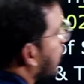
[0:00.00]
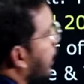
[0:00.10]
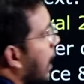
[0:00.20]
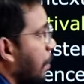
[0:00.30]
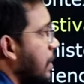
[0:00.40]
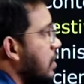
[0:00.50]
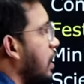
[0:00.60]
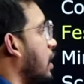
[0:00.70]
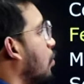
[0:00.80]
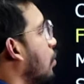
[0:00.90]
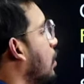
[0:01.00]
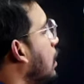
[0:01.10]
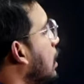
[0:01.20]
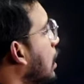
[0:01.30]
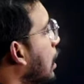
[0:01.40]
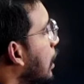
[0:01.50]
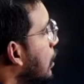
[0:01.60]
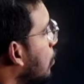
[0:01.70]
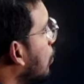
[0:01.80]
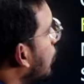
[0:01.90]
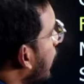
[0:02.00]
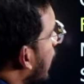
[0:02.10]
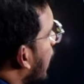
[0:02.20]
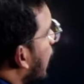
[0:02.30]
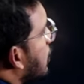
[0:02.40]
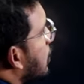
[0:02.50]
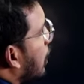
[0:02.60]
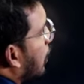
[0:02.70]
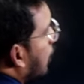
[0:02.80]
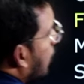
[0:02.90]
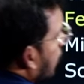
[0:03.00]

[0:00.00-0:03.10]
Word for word: it happens in India only. So International